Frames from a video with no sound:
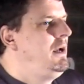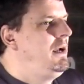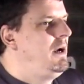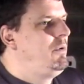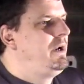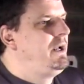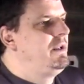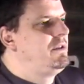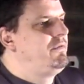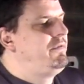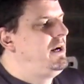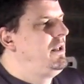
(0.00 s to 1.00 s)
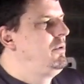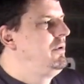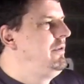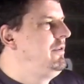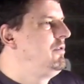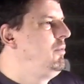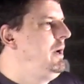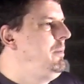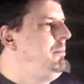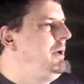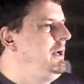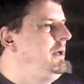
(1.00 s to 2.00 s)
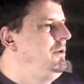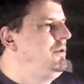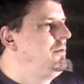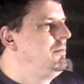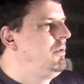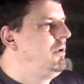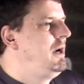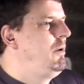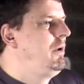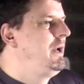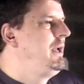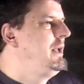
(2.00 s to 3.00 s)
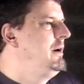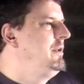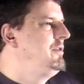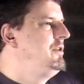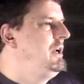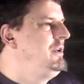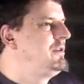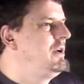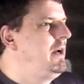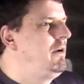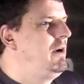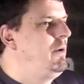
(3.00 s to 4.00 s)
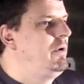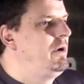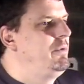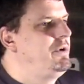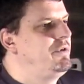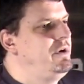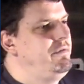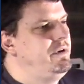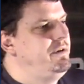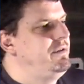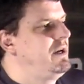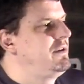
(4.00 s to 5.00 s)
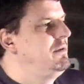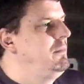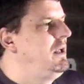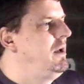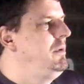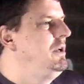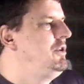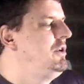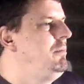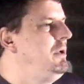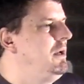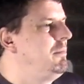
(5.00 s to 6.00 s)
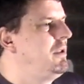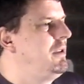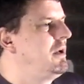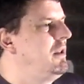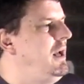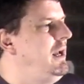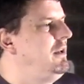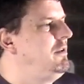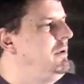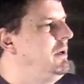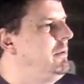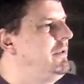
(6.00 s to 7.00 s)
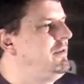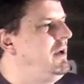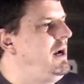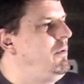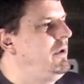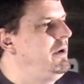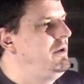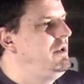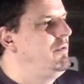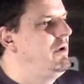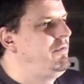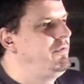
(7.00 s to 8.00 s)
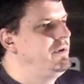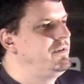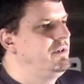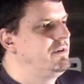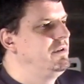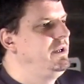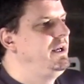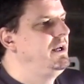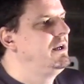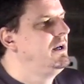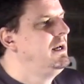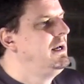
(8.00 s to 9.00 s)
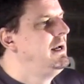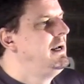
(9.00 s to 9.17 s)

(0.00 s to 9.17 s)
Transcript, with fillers: hey, I want to get the followers as a web page, or I want to get it as JSON, or I want to retrieve it as XML. I mean, it should be up to the client to be able to say, I want to dereference this link